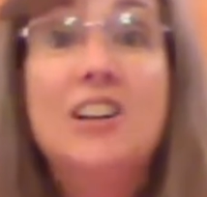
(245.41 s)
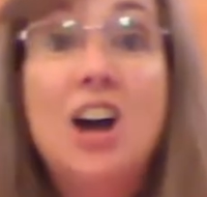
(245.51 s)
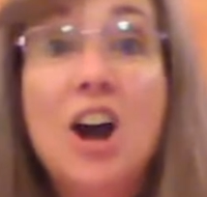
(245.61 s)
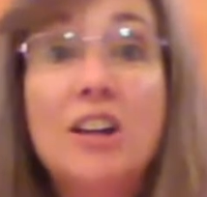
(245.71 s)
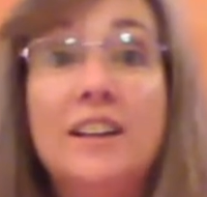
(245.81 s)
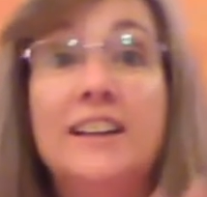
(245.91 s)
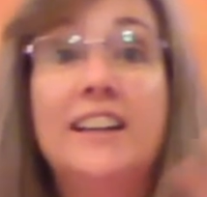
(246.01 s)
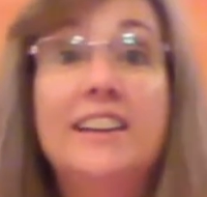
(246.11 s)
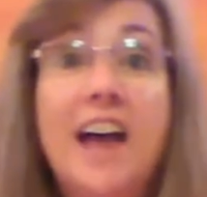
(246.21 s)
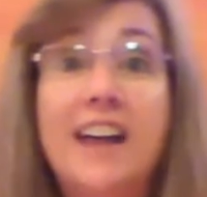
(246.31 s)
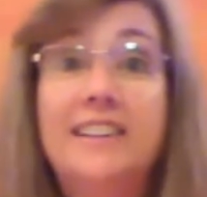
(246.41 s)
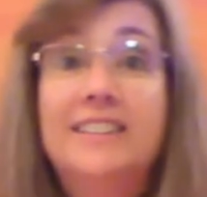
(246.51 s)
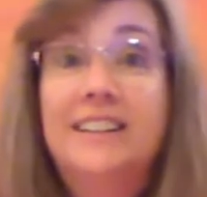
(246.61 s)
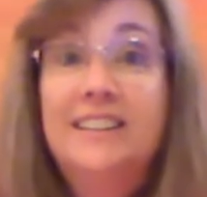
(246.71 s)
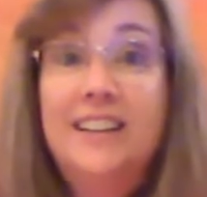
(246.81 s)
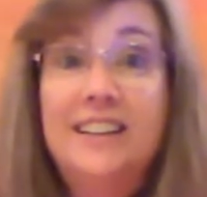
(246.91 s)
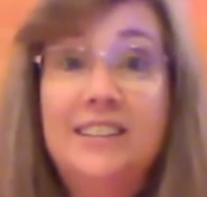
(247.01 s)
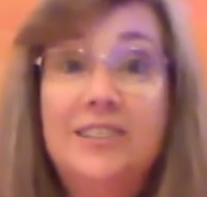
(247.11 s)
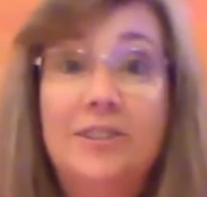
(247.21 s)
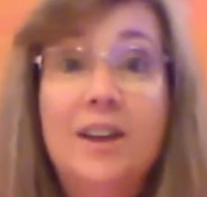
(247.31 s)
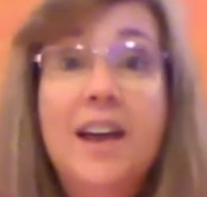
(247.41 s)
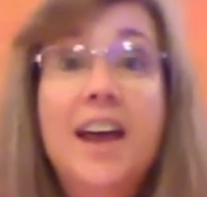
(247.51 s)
garland and lights and tinsel